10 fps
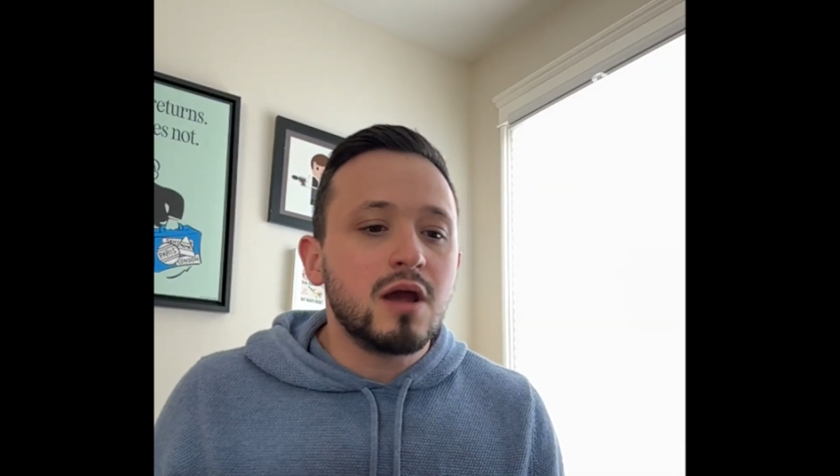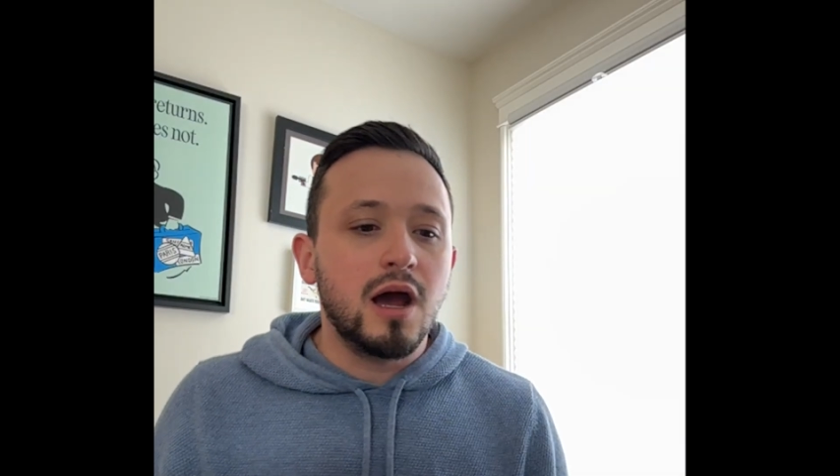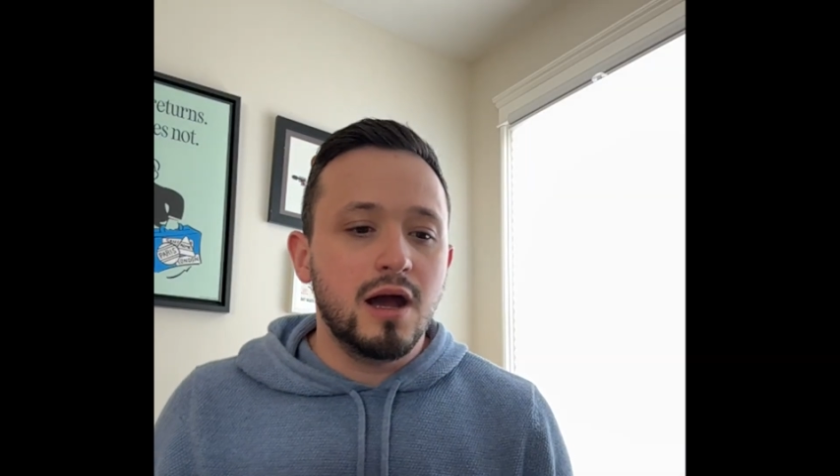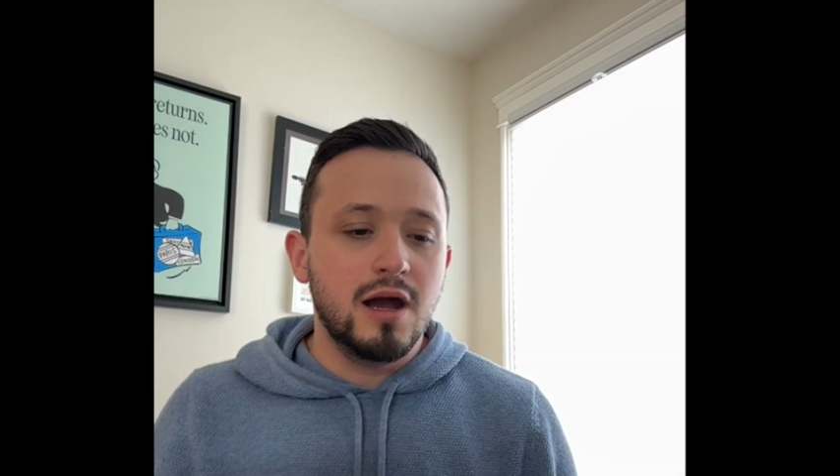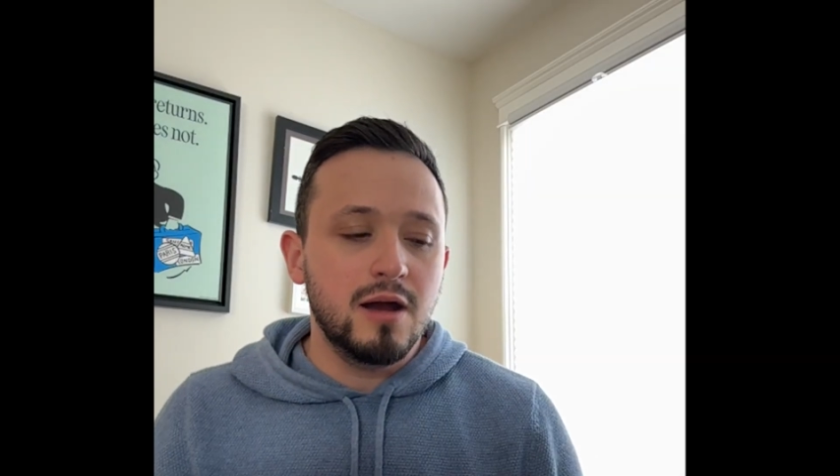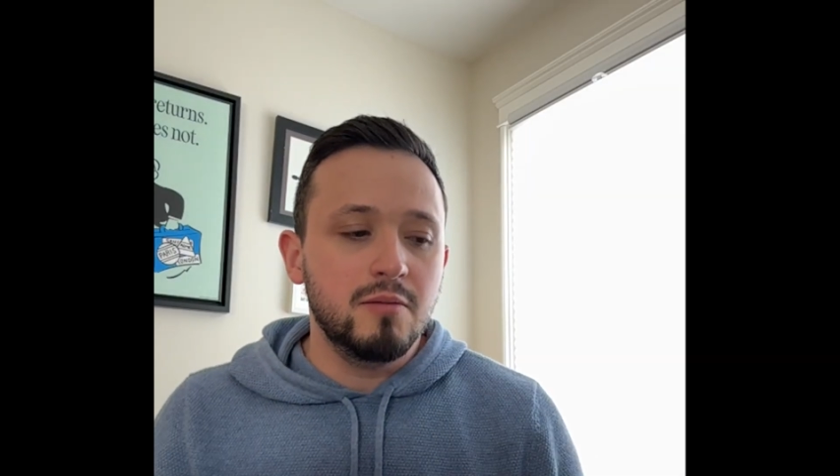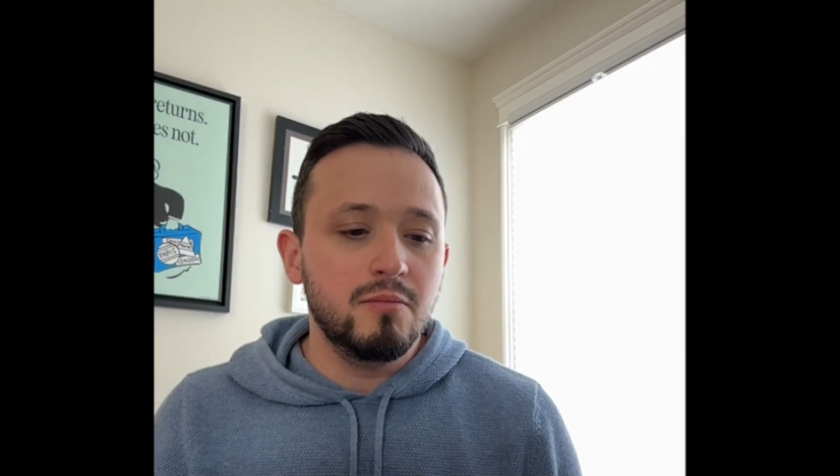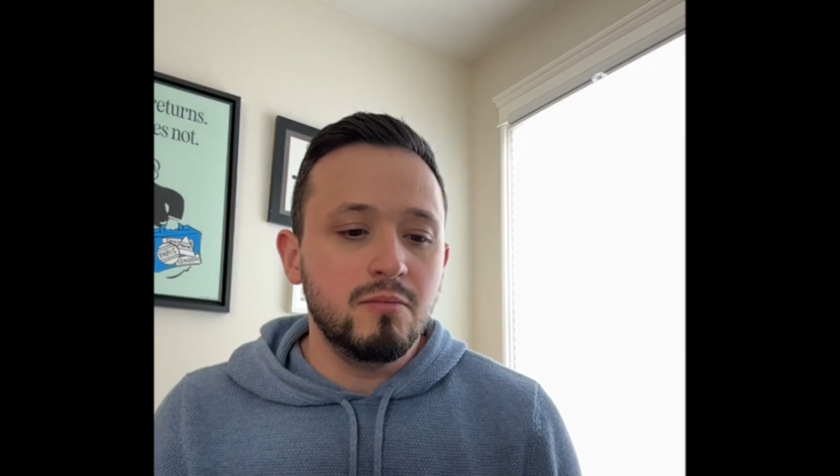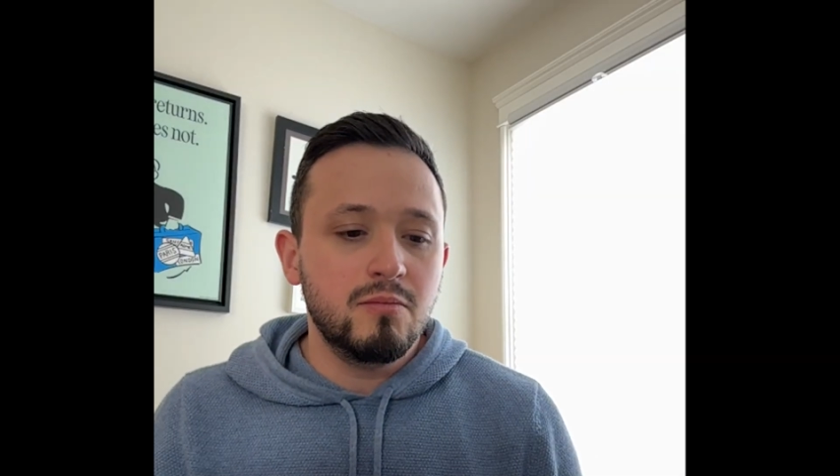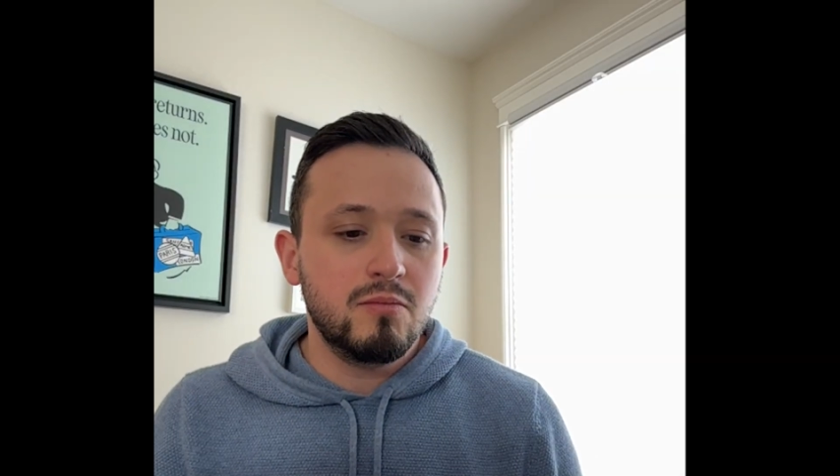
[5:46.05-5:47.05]

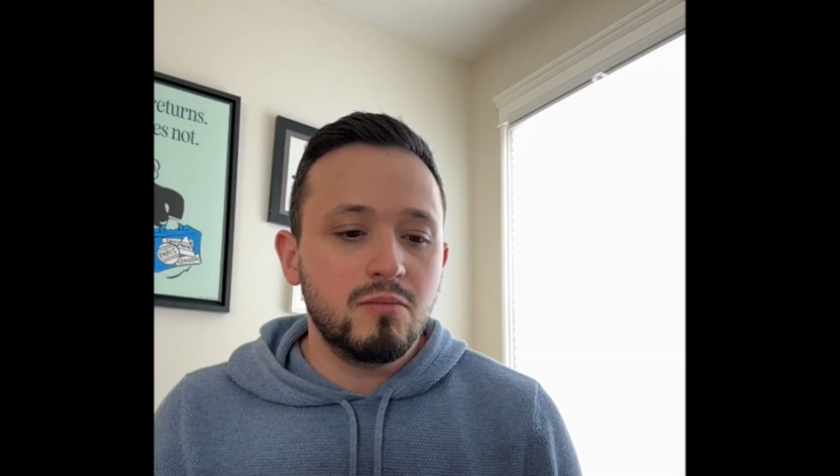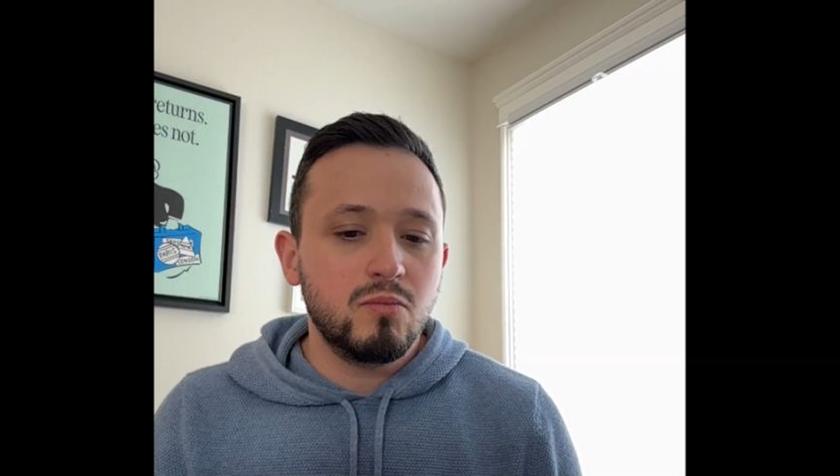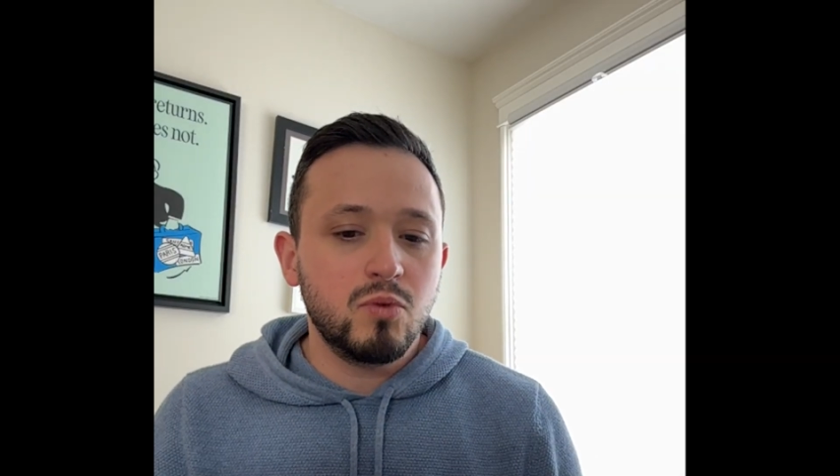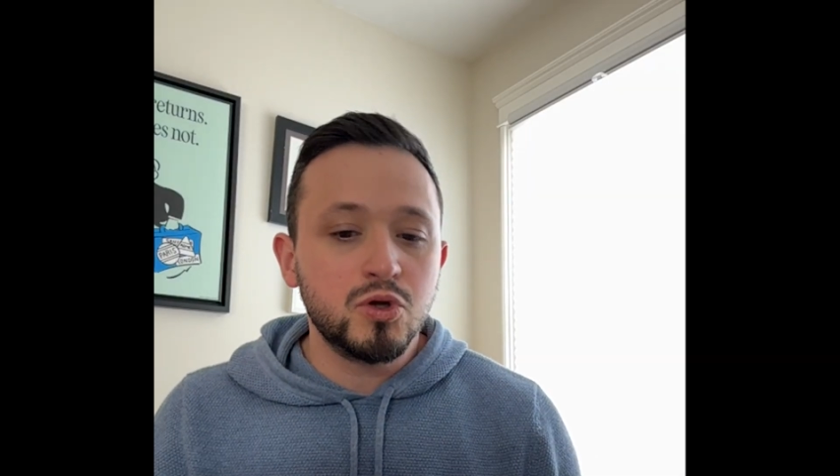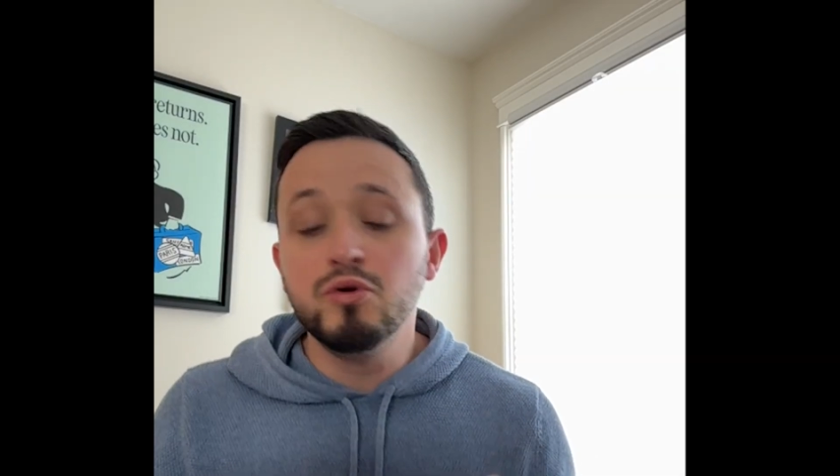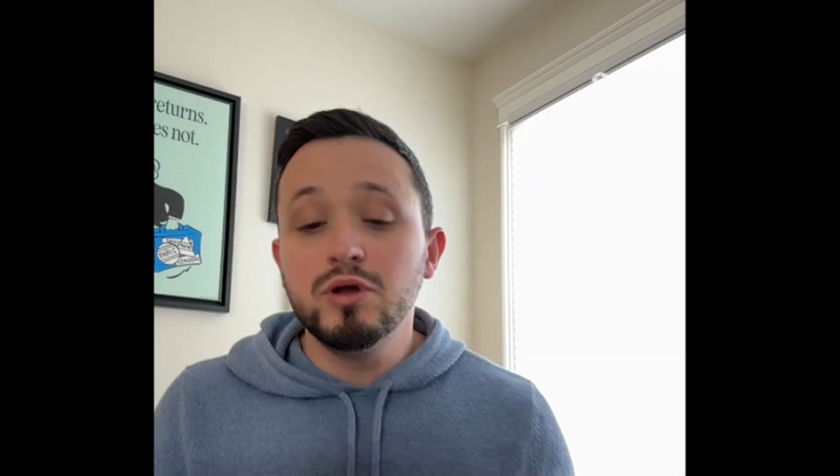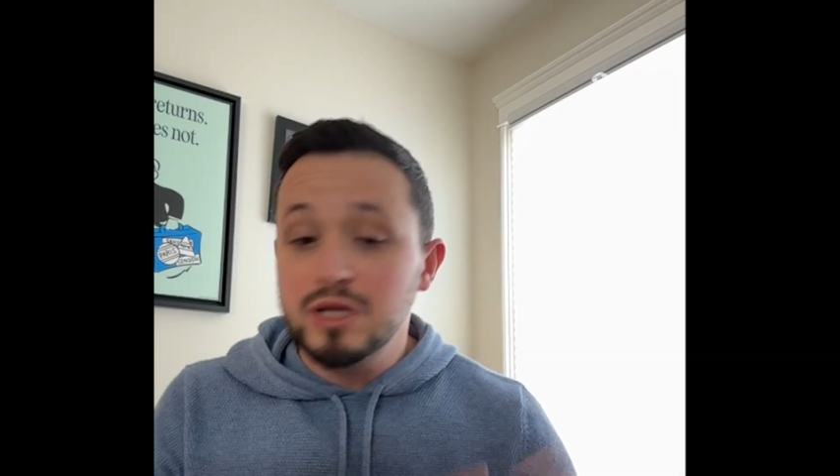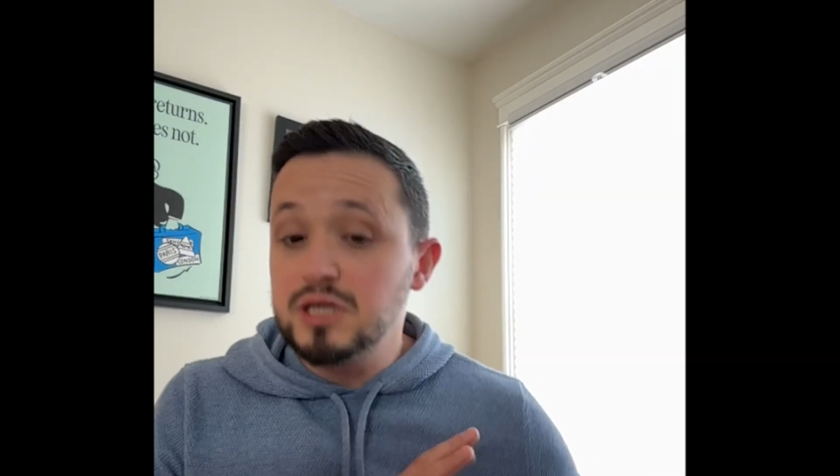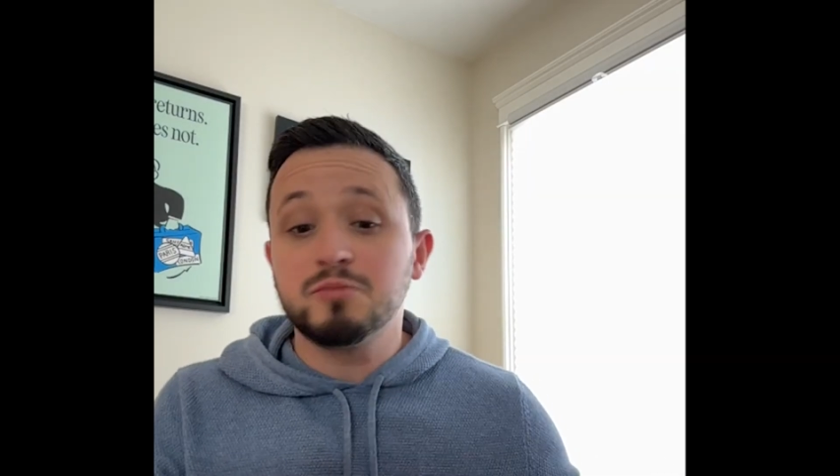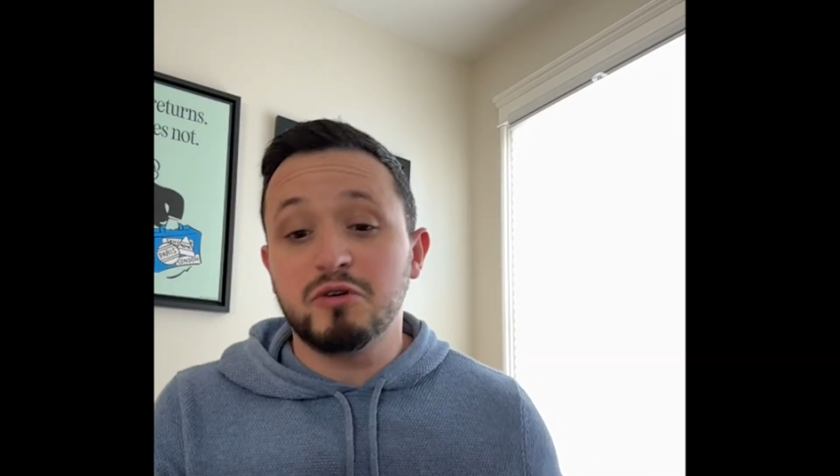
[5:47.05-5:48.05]
Um, you really need to